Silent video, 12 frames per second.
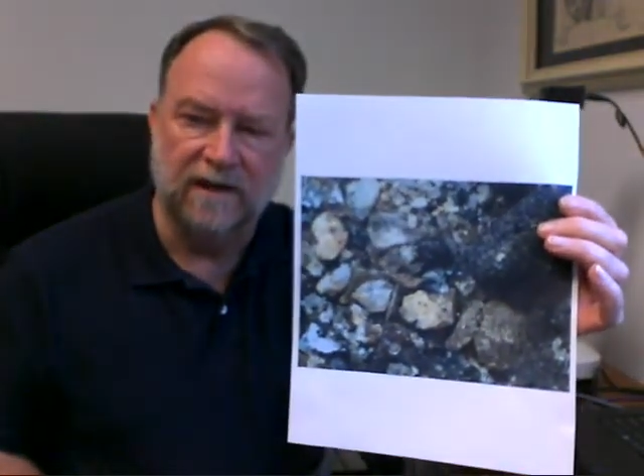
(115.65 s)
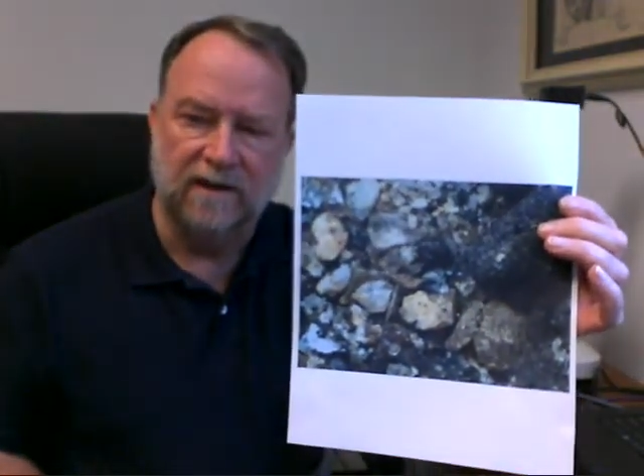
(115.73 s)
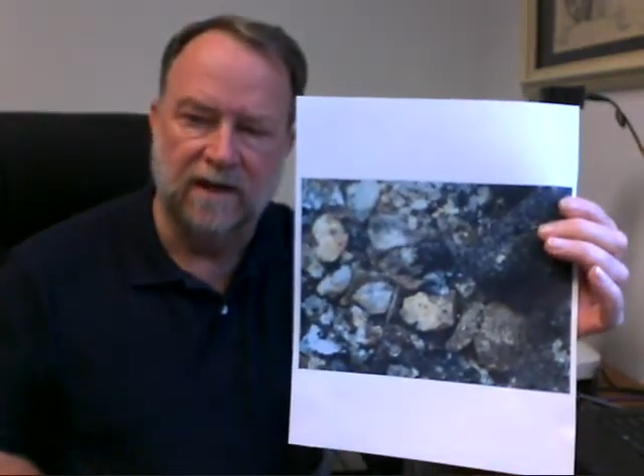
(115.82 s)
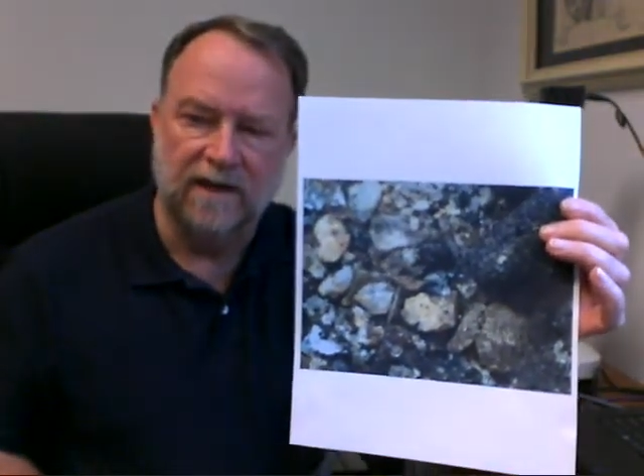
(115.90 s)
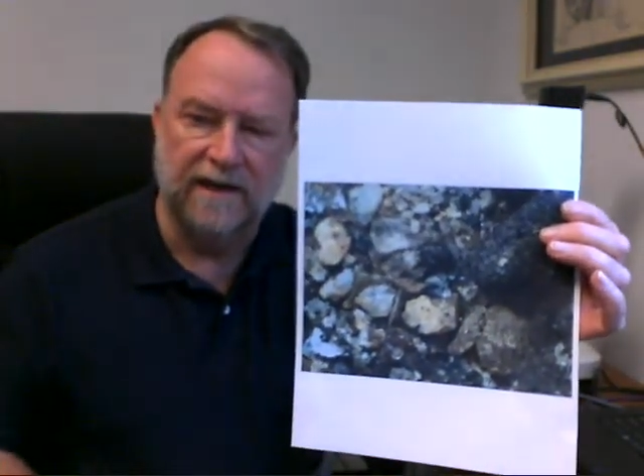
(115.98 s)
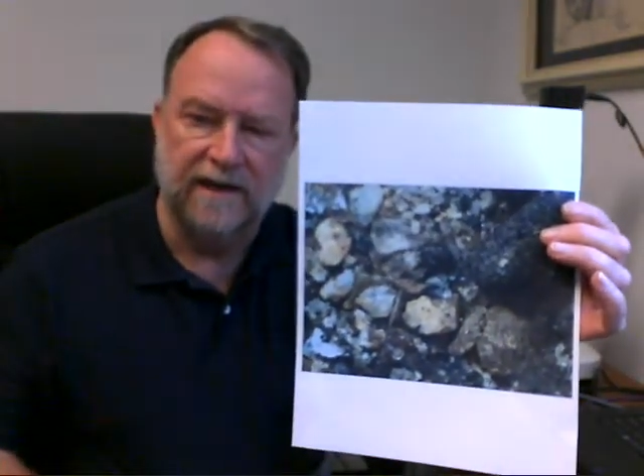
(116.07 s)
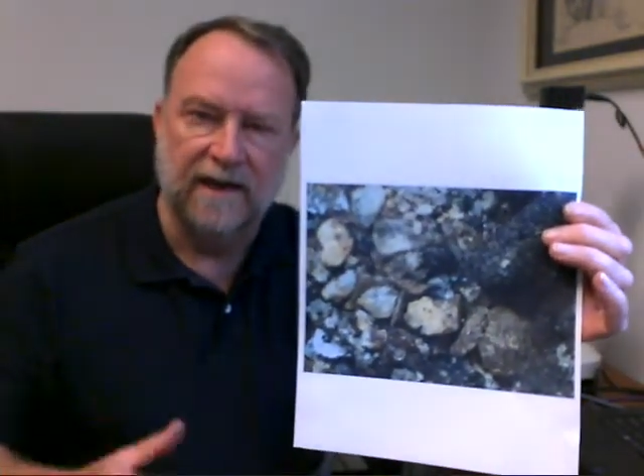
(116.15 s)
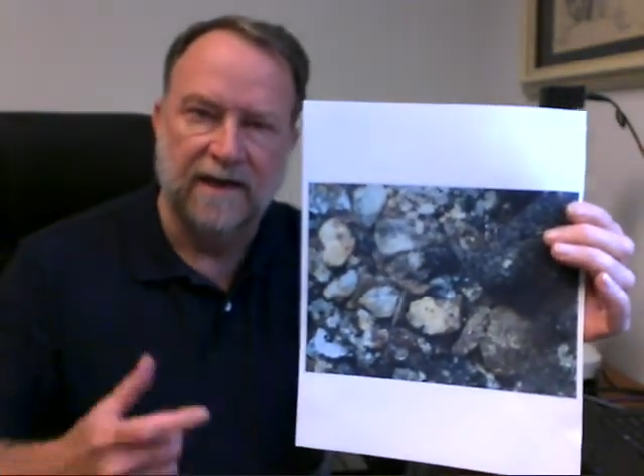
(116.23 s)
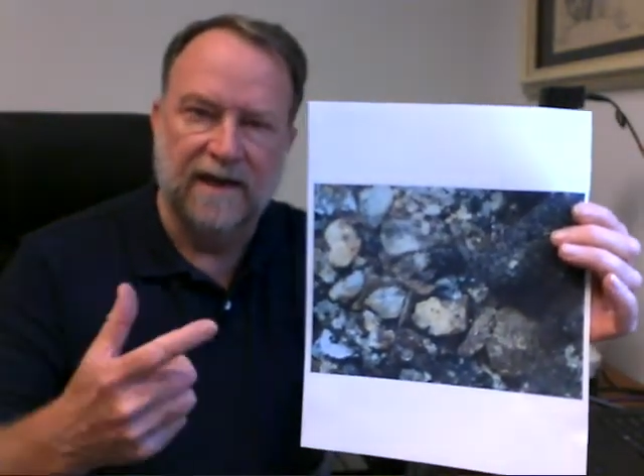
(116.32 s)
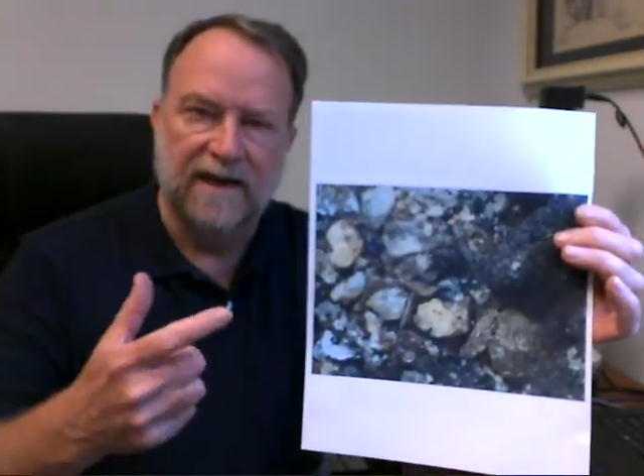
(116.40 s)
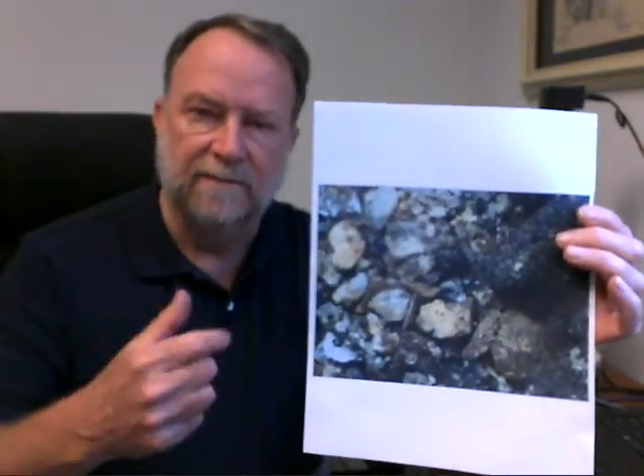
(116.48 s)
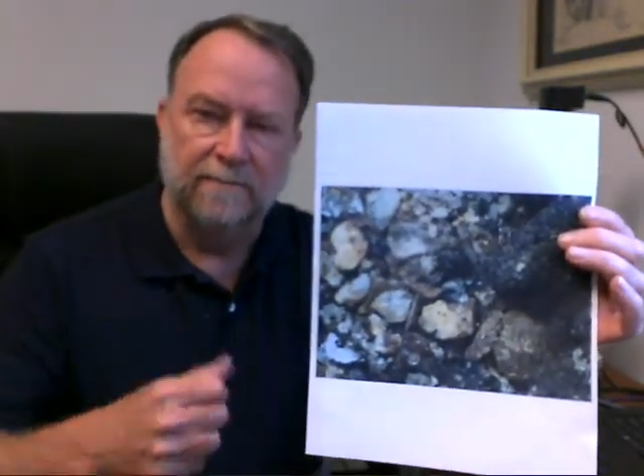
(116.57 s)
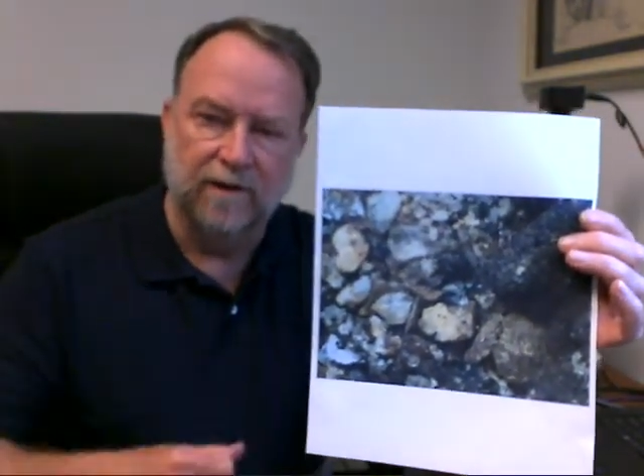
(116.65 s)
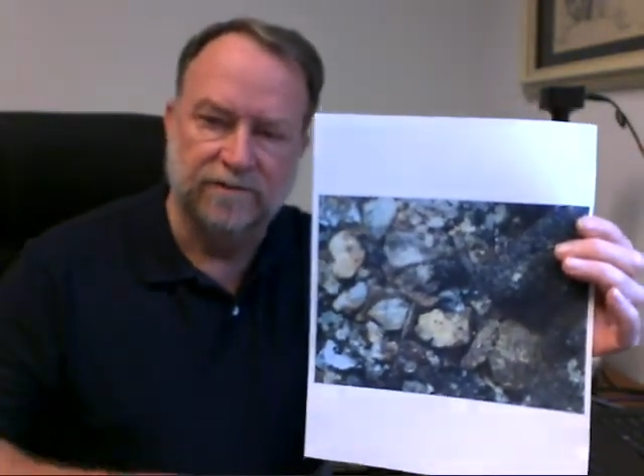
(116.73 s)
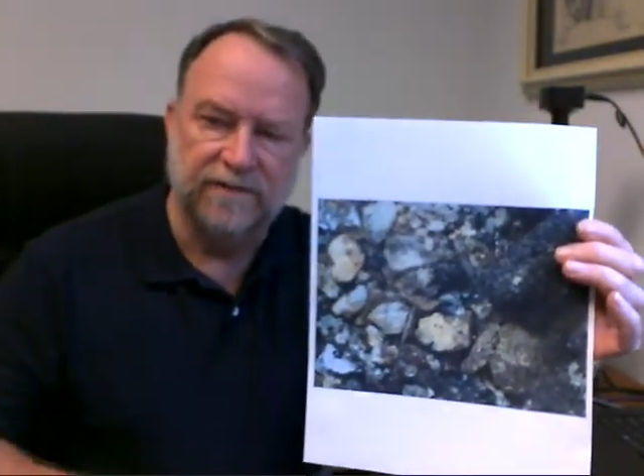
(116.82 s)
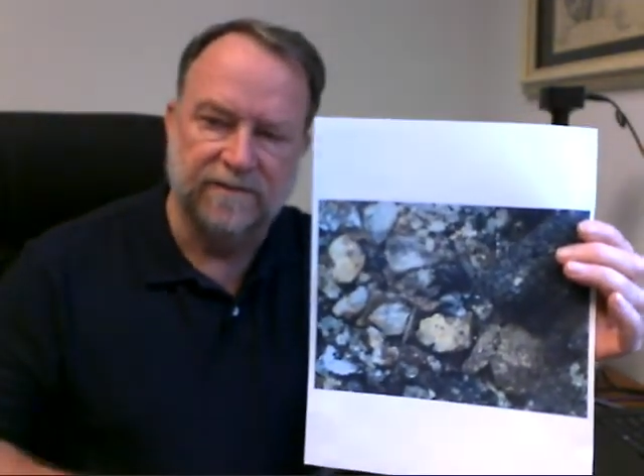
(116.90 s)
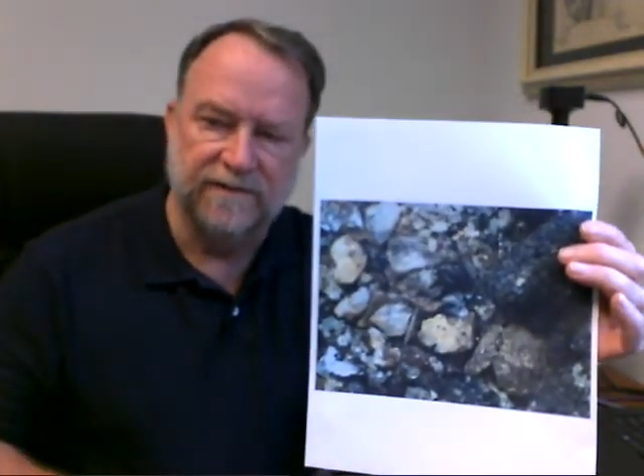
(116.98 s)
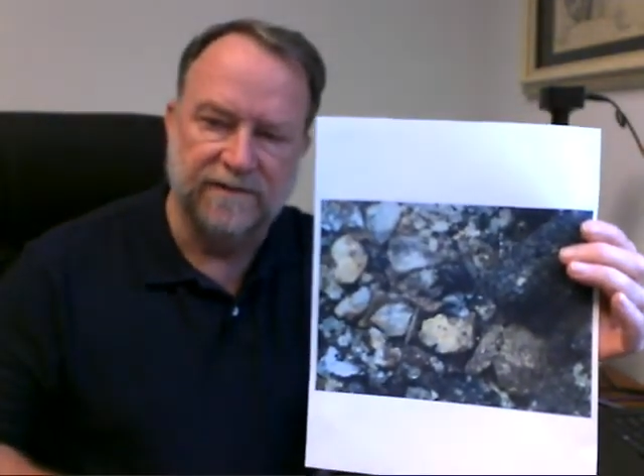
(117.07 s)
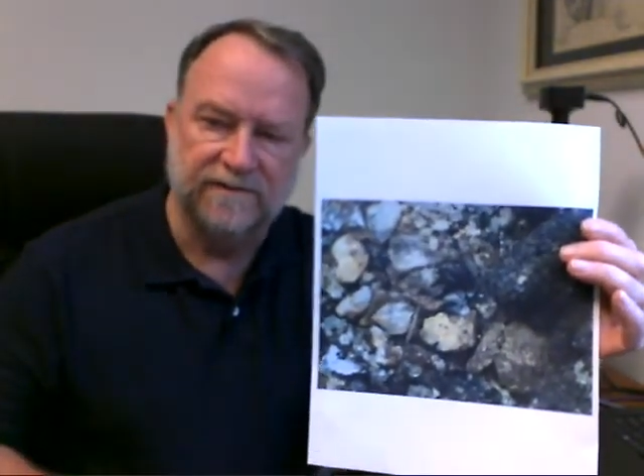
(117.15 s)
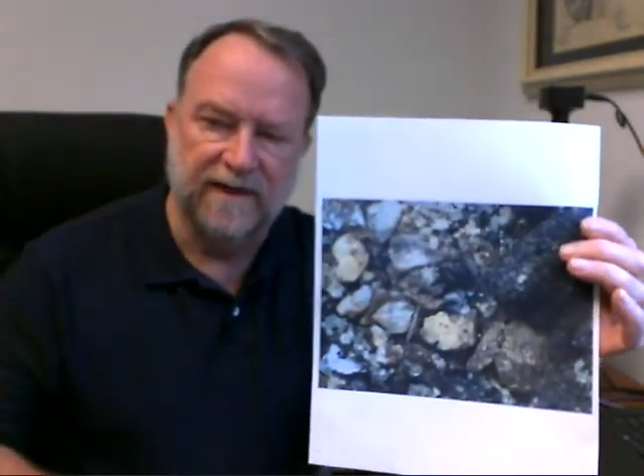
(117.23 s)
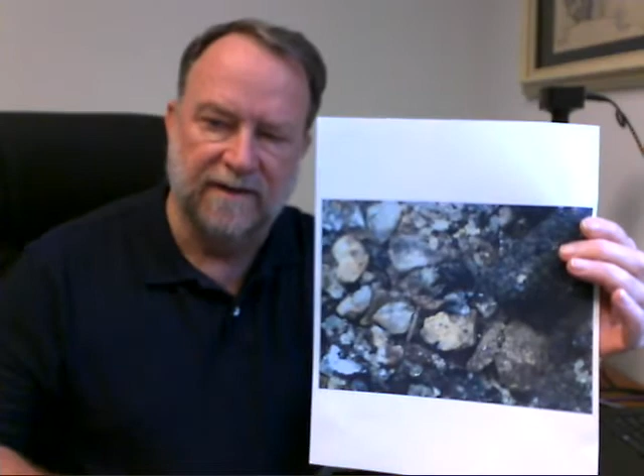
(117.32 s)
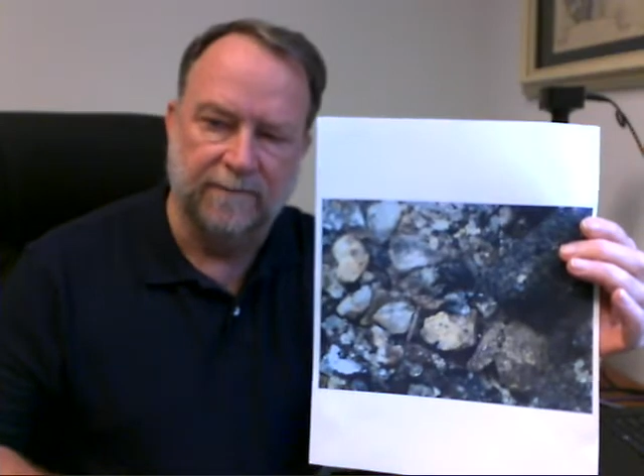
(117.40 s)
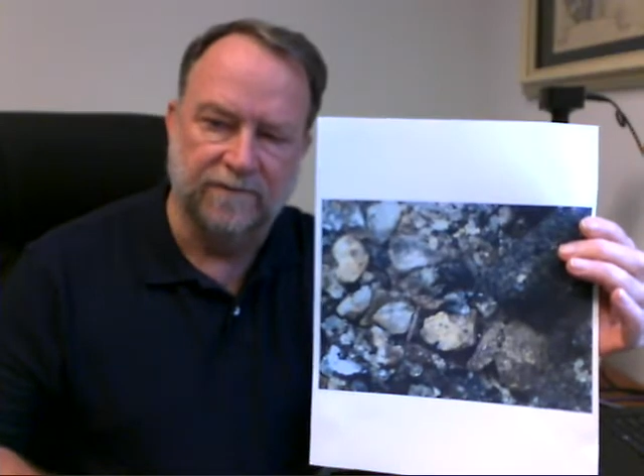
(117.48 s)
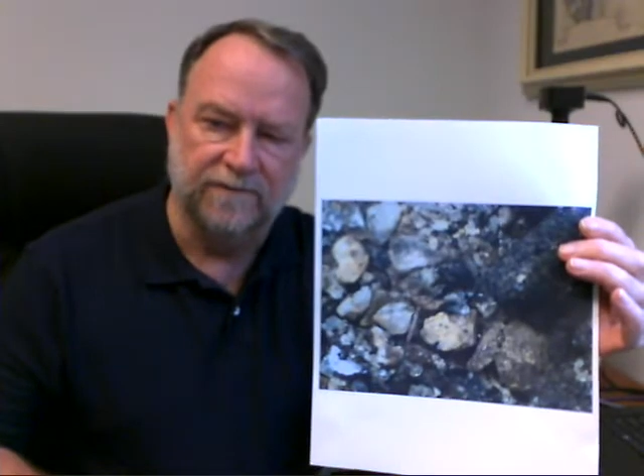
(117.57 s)
clay in most of these
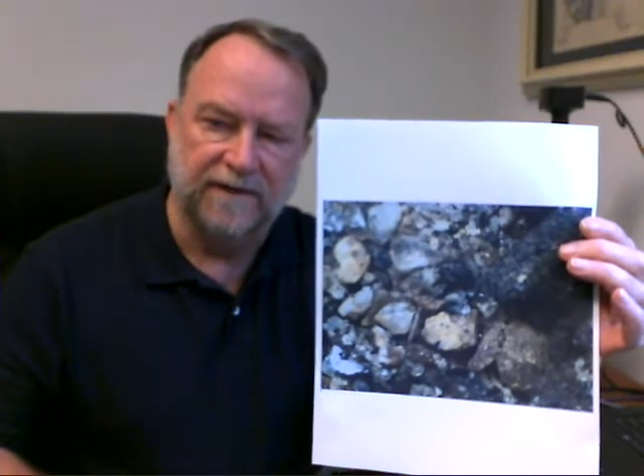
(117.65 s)
samples.